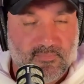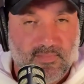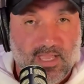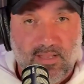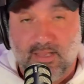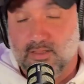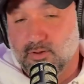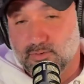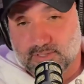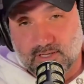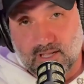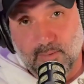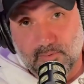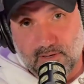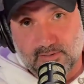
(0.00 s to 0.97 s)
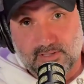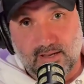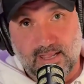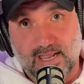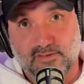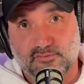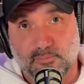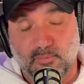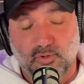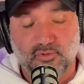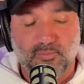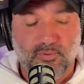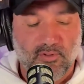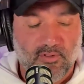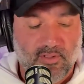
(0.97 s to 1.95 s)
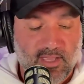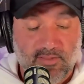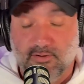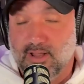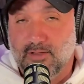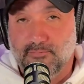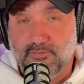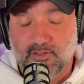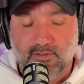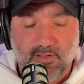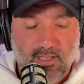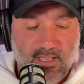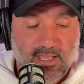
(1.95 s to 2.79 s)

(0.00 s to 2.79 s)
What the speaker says: and there was a couple years there they asked for multiple, and they're not filled.